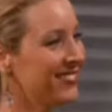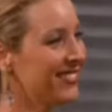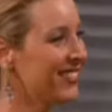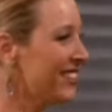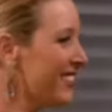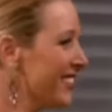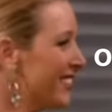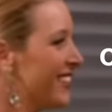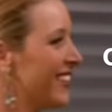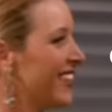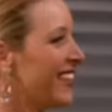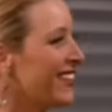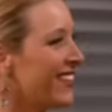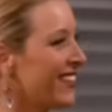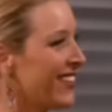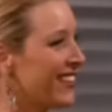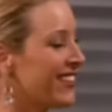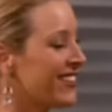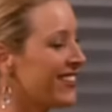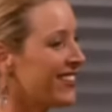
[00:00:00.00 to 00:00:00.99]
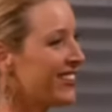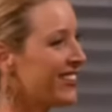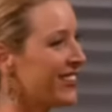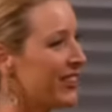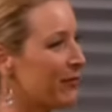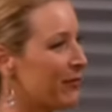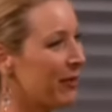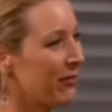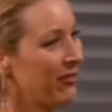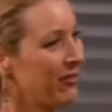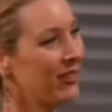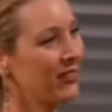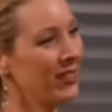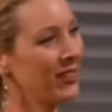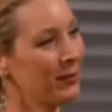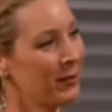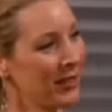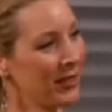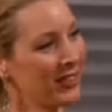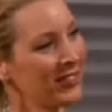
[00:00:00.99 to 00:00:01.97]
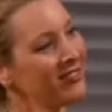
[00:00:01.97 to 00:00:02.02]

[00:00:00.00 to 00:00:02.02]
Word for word: Oh, you like that? You should hear my phone number.